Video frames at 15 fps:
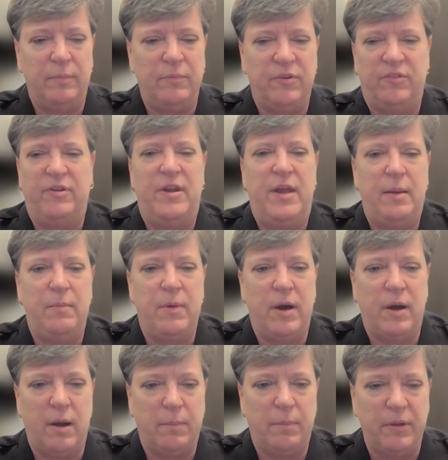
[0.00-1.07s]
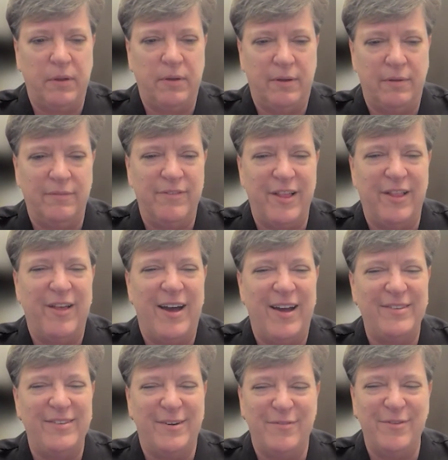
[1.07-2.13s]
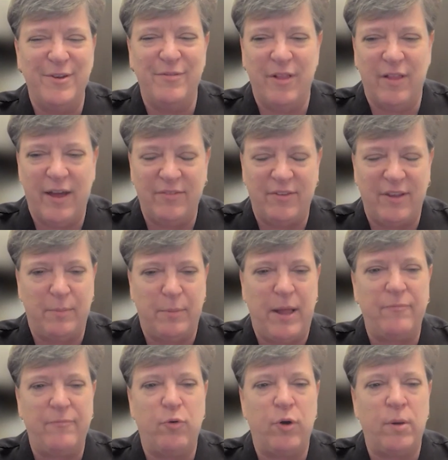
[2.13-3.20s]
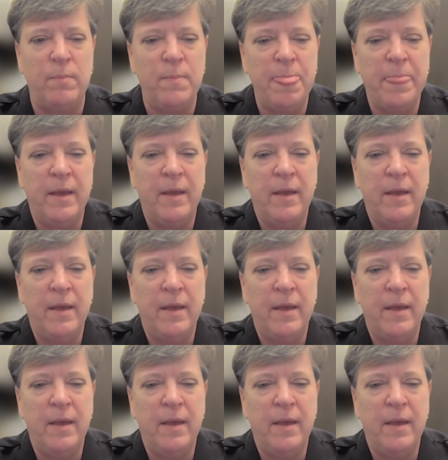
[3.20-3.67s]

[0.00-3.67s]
just to name a couple of the lines or a few of the lines on the platform.